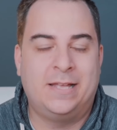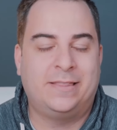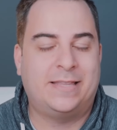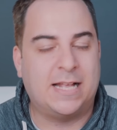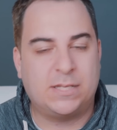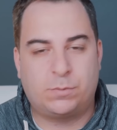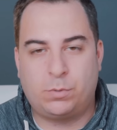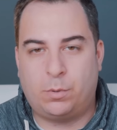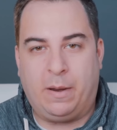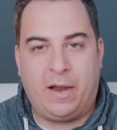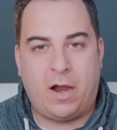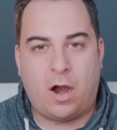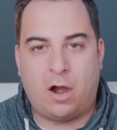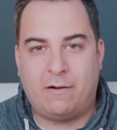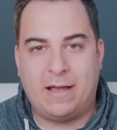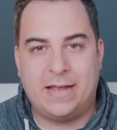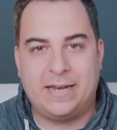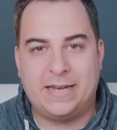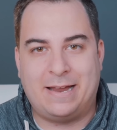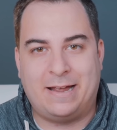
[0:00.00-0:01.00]
that's where we
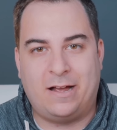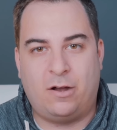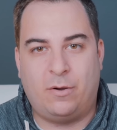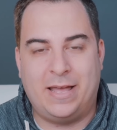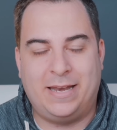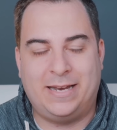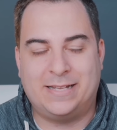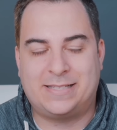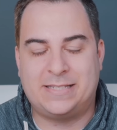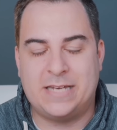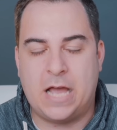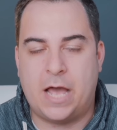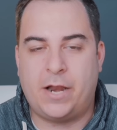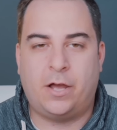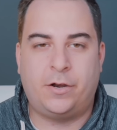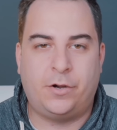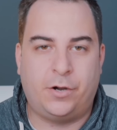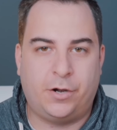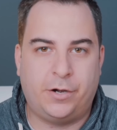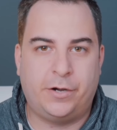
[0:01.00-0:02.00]
are right now, and it's
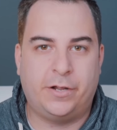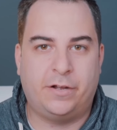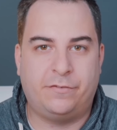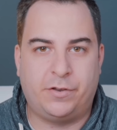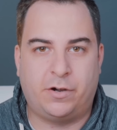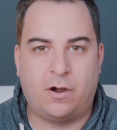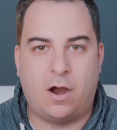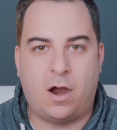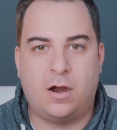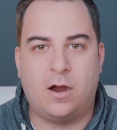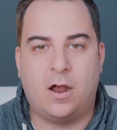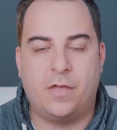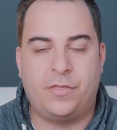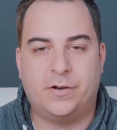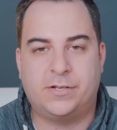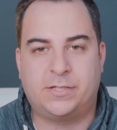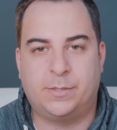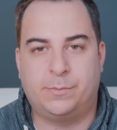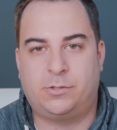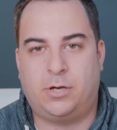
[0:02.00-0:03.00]
not unheard of. There are
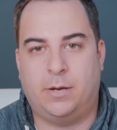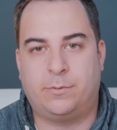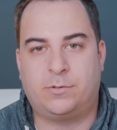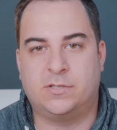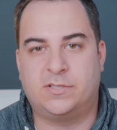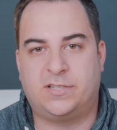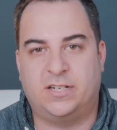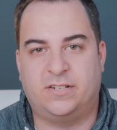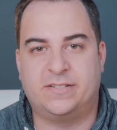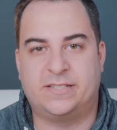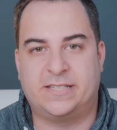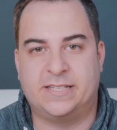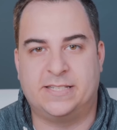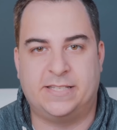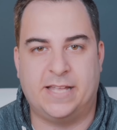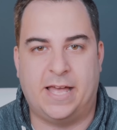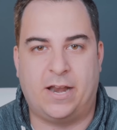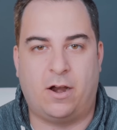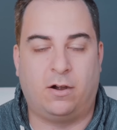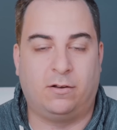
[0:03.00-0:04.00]
other subscription
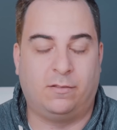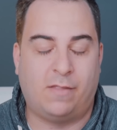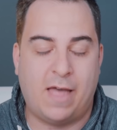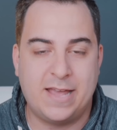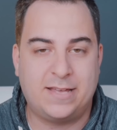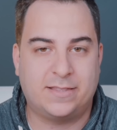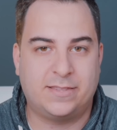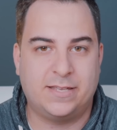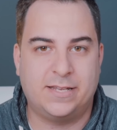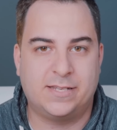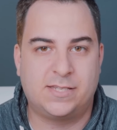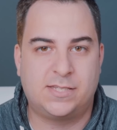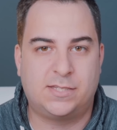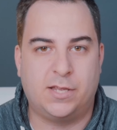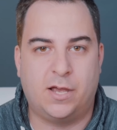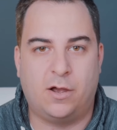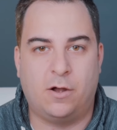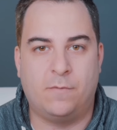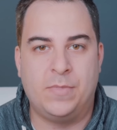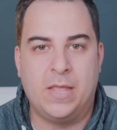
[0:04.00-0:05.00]
services that are like this,
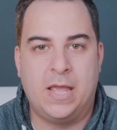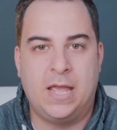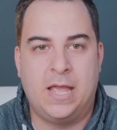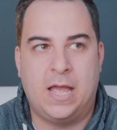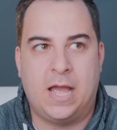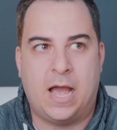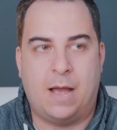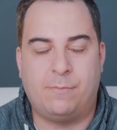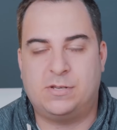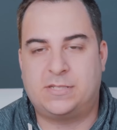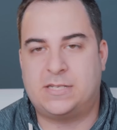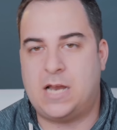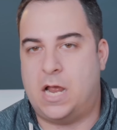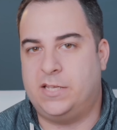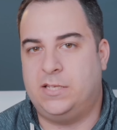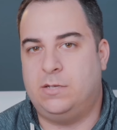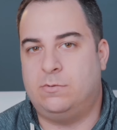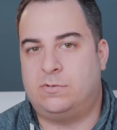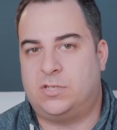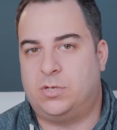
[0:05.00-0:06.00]
so I'm just
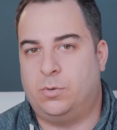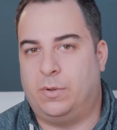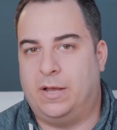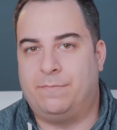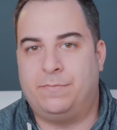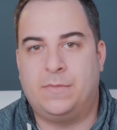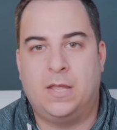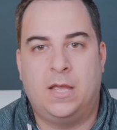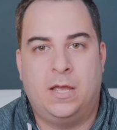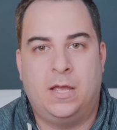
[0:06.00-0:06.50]
not used to it.